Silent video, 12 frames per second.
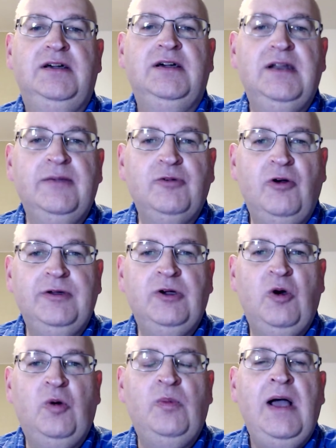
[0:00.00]
I'm going
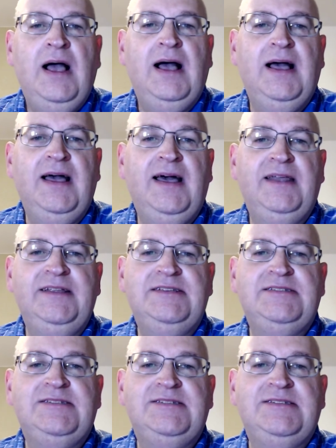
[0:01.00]
home. And
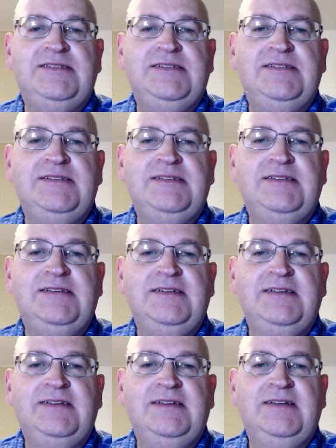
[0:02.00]
it's...
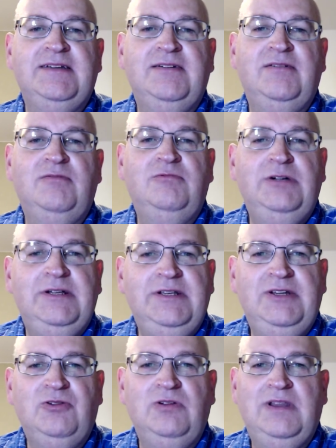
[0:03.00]
where
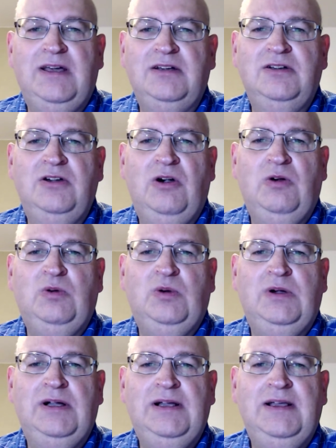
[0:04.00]
did all that go?